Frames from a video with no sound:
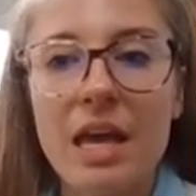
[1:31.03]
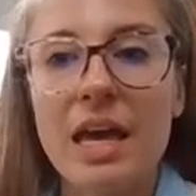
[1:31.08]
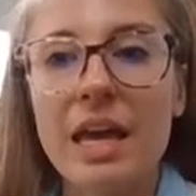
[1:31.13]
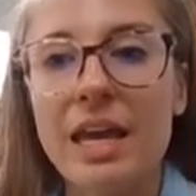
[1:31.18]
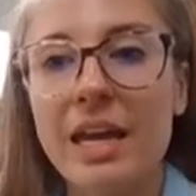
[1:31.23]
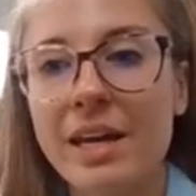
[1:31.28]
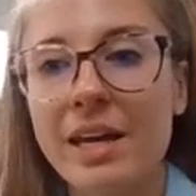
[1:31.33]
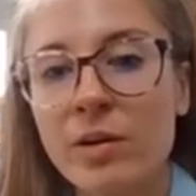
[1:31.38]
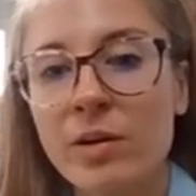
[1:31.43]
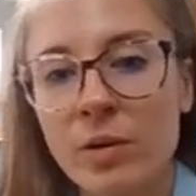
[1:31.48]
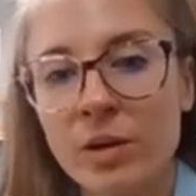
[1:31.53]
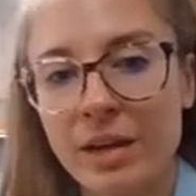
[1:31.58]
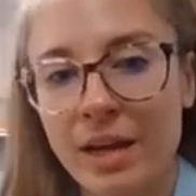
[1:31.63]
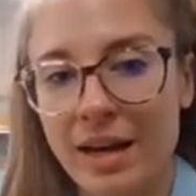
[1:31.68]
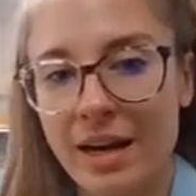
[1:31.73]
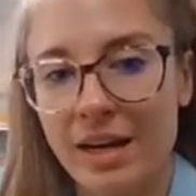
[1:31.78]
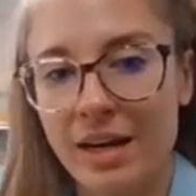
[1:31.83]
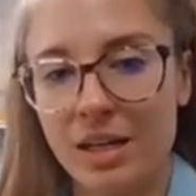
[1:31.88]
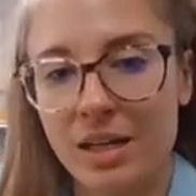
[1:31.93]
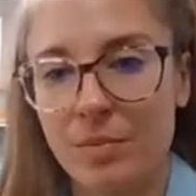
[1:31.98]

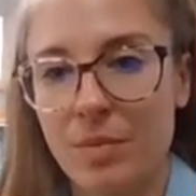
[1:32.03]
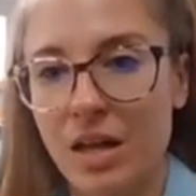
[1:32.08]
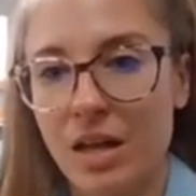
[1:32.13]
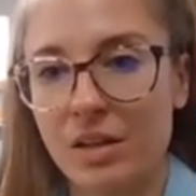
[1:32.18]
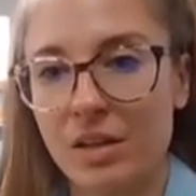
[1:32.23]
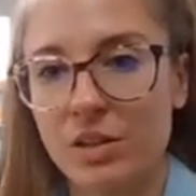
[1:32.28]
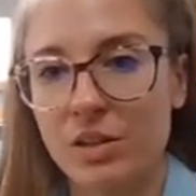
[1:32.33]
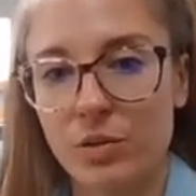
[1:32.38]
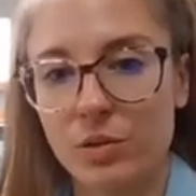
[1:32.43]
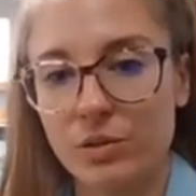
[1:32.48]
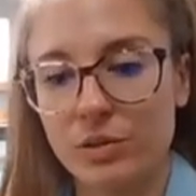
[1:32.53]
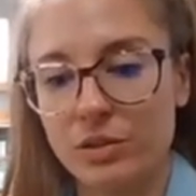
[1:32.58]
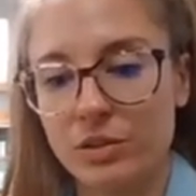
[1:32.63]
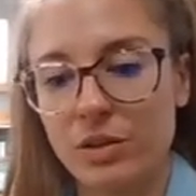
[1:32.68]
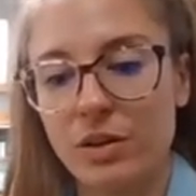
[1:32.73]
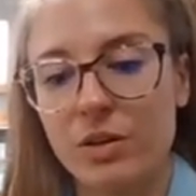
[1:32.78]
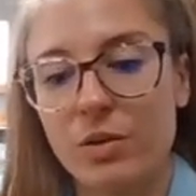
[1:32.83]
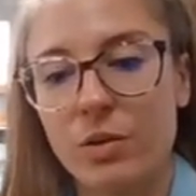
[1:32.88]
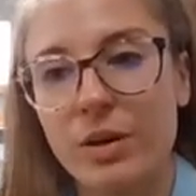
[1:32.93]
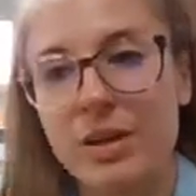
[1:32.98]
Inorganic molecules
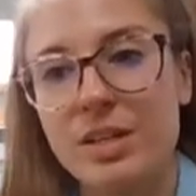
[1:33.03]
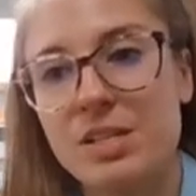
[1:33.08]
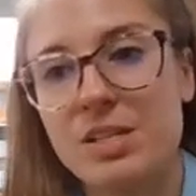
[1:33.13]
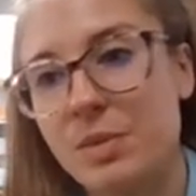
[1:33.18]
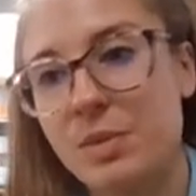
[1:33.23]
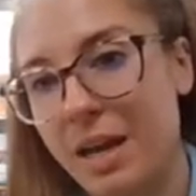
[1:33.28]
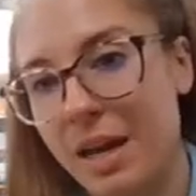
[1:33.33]
are going to be